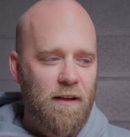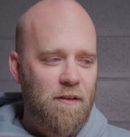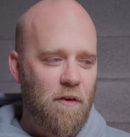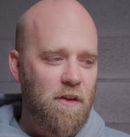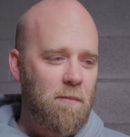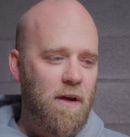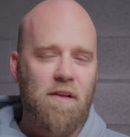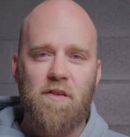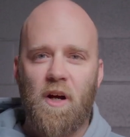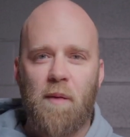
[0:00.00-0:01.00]
So the amount
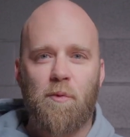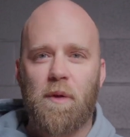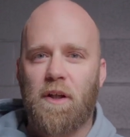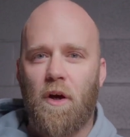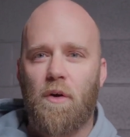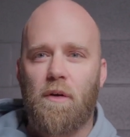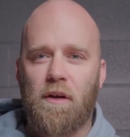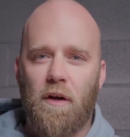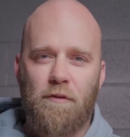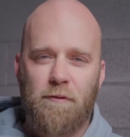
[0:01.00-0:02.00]
of times we go,
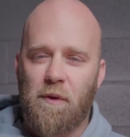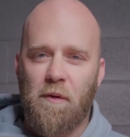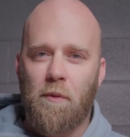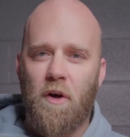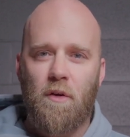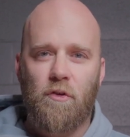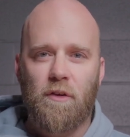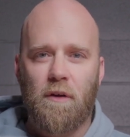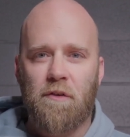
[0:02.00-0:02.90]
with the bridal shoot,